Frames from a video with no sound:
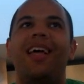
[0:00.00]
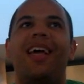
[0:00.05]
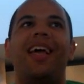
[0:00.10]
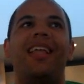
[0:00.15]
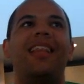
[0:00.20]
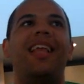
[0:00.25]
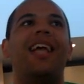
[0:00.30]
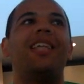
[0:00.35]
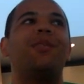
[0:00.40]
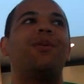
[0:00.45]

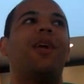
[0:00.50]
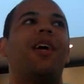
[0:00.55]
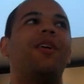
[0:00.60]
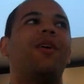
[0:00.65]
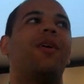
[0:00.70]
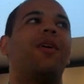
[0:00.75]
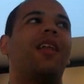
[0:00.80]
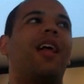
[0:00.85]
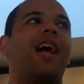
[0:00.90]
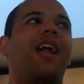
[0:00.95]
And that's what I
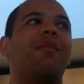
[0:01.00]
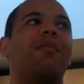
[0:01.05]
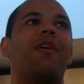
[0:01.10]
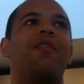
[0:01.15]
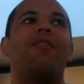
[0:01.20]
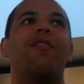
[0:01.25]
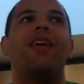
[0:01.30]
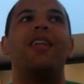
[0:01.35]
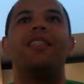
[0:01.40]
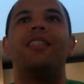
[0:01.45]
know a lot of my
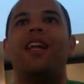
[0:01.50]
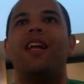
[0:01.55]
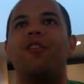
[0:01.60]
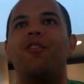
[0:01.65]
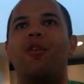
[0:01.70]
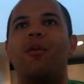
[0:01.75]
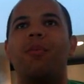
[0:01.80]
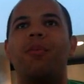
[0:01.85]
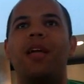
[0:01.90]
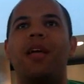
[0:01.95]
friends that I
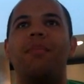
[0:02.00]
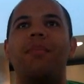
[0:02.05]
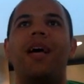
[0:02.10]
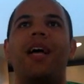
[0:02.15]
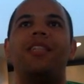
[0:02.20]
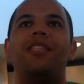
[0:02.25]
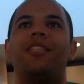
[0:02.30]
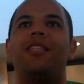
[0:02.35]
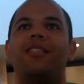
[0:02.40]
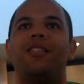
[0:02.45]
grew up playing
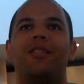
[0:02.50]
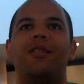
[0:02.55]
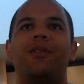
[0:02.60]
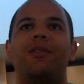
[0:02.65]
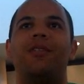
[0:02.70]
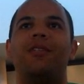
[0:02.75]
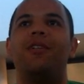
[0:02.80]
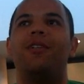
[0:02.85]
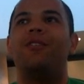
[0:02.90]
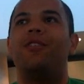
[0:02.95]
Magic
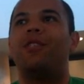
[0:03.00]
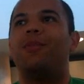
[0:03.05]
do, too.